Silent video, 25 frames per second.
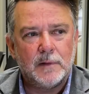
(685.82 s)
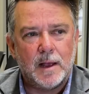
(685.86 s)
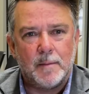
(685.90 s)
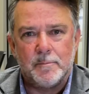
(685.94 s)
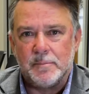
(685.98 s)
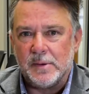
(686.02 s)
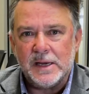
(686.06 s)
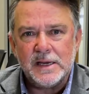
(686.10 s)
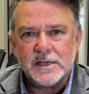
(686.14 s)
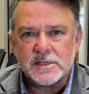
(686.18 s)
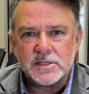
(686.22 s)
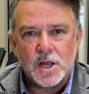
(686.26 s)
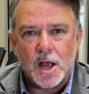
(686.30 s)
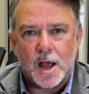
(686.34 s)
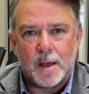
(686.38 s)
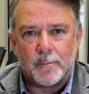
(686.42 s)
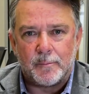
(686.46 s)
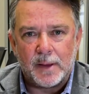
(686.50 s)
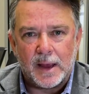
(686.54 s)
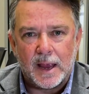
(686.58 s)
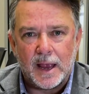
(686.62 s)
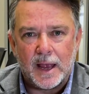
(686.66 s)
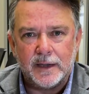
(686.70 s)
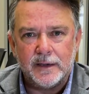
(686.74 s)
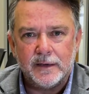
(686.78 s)
A B's not
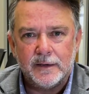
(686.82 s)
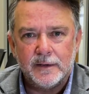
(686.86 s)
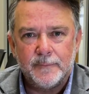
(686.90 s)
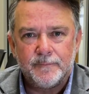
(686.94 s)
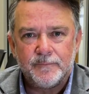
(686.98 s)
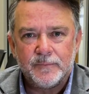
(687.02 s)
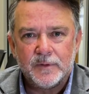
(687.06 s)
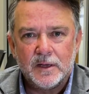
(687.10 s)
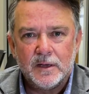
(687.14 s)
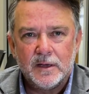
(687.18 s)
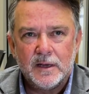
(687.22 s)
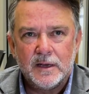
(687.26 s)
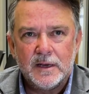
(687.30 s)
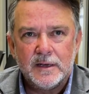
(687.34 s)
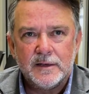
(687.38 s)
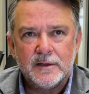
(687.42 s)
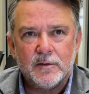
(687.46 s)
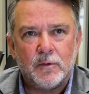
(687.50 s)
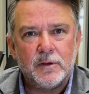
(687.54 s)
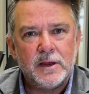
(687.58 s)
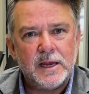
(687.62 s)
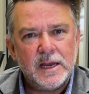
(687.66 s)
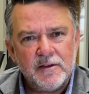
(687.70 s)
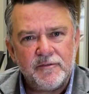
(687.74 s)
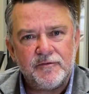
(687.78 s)
bad.
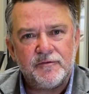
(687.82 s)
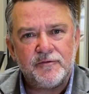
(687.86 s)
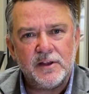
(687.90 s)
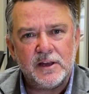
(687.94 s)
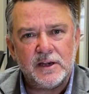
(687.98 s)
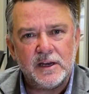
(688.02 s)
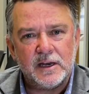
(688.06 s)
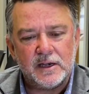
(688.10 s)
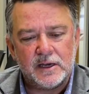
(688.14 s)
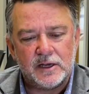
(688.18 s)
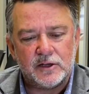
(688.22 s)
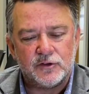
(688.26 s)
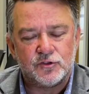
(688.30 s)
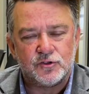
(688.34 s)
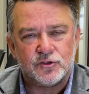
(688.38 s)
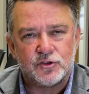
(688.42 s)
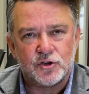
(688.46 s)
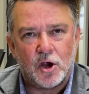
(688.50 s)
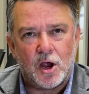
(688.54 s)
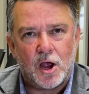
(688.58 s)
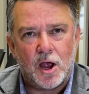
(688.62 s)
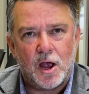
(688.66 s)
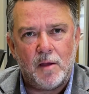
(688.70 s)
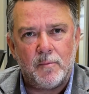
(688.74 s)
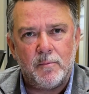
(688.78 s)
So he fit in his
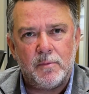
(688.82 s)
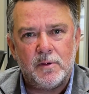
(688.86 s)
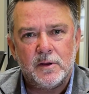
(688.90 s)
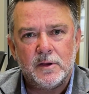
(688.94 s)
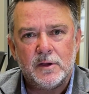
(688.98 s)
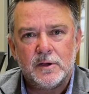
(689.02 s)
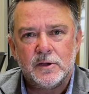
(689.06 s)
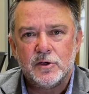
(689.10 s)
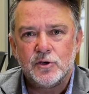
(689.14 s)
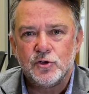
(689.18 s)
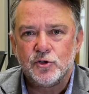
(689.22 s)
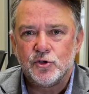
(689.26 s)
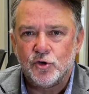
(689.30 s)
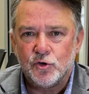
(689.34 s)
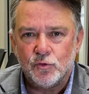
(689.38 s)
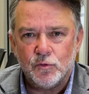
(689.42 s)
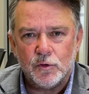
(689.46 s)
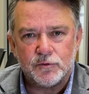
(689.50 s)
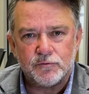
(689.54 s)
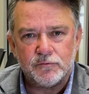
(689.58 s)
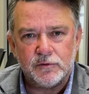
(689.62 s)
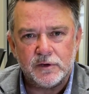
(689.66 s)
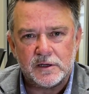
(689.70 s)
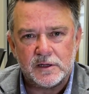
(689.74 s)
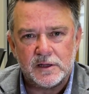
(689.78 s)
job, 2 or
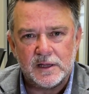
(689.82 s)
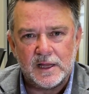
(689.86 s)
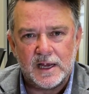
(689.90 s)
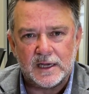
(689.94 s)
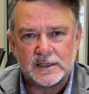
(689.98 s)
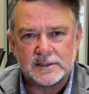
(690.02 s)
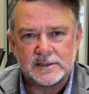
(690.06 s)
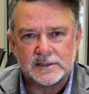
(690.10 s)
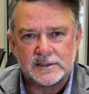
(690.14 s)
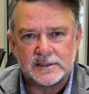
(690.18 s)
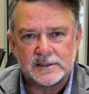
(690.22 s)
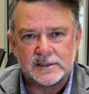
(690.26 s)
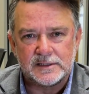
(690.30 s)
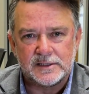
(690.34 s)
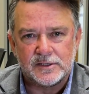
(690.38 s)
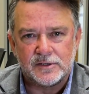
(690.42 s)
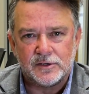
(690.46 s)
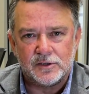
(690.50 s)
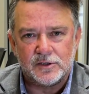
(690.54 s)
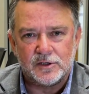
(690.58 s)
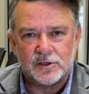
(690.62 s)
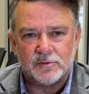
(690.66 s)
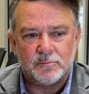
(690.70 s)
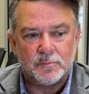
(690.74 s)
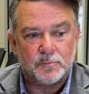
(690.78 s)
3 classes a
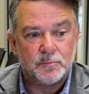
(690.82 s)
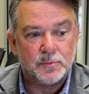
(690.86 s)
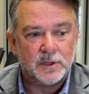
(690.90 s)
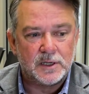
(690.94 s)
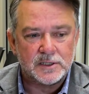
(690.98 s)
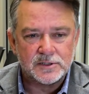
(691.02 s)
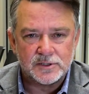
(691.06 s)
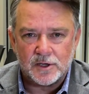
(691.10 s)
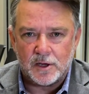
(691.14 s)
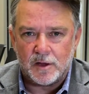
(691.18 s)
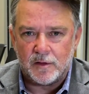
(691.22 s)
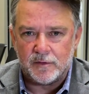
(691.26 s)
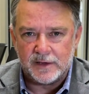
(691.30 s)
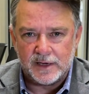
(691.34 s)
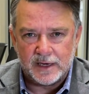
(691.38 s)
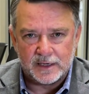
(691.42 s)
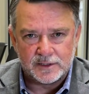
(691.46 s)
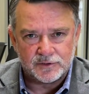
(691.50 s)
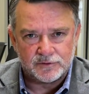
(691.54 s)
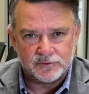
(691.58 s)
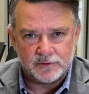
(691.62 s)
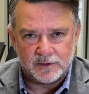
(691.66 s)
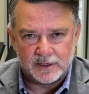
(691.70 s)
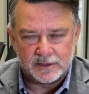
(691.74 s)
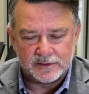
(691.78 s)
term, plus all the
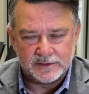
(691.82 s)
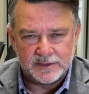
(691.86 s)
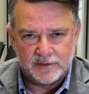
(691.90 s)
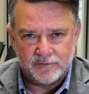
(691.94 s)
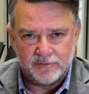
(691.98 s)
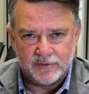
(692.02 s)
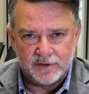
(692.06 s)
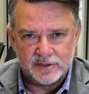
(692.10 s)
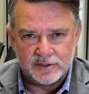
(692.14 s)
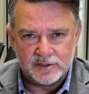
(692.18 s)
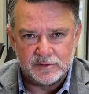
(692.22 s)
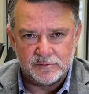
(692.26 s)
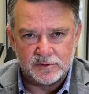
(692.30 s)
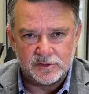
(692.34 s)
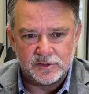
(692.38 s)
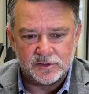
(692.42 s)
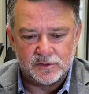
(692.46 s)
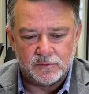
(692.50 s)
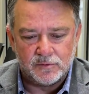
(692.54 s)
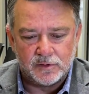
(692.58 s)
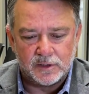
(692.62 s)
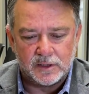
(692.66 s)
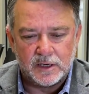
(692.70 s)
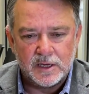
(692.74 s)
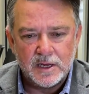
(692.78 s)
extra activities he was
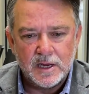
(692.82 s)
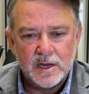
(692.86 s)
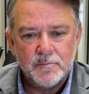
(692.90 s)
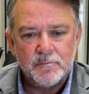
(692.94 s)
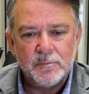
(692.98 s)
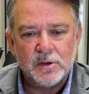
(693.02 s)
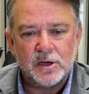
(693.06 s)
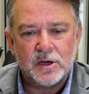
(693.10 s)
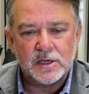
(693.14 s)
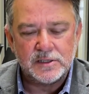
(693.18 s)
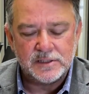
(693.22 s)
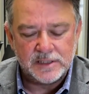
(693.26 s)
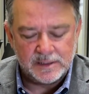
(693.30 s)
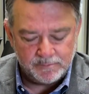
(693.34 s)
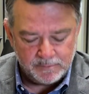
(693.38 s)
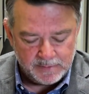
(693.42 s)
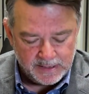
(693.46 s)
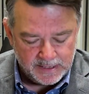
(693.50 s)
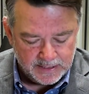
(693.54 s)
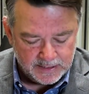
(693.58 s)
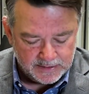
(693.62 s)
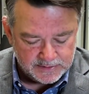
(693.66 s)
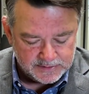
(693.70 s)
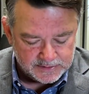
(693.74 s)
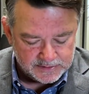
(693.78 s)
doing because he
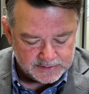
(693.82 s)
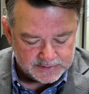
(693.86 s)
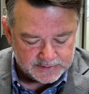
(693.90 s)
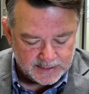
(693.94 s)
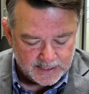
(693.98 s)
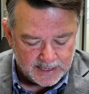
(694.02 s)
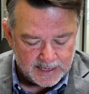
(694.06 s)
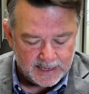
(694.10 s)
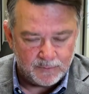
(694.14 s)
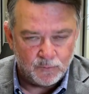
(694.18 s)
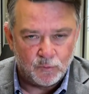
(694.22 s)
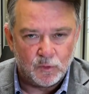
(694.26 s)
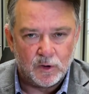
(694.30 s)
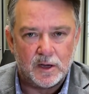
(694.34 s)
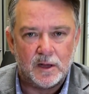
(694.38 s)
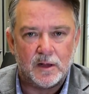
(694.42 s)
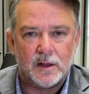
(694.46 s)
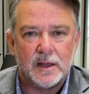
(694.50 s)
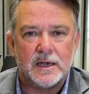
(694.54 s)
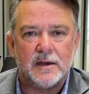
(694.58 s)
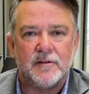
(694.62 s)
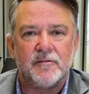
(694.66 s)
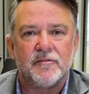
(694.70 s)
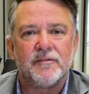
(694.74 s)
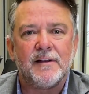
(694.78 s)
managed his time well
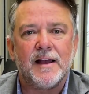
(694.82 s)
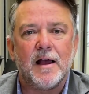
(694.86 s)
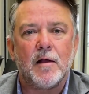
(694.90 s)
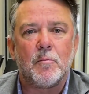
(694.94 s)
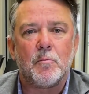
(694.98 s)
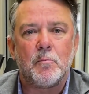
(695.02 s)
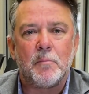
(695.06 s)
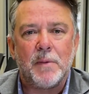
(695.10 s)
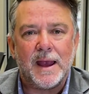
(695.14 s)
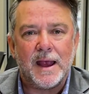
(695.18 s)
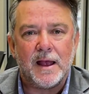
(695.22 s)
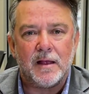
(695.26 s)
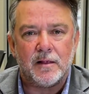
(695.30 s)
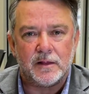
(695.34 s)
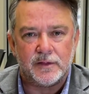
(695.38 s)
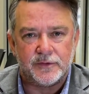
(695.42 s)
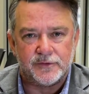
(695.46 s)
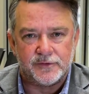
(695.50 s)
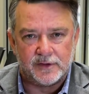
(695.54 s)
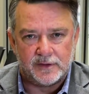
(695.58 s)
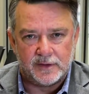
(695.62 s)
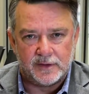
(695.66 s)
and he found balance in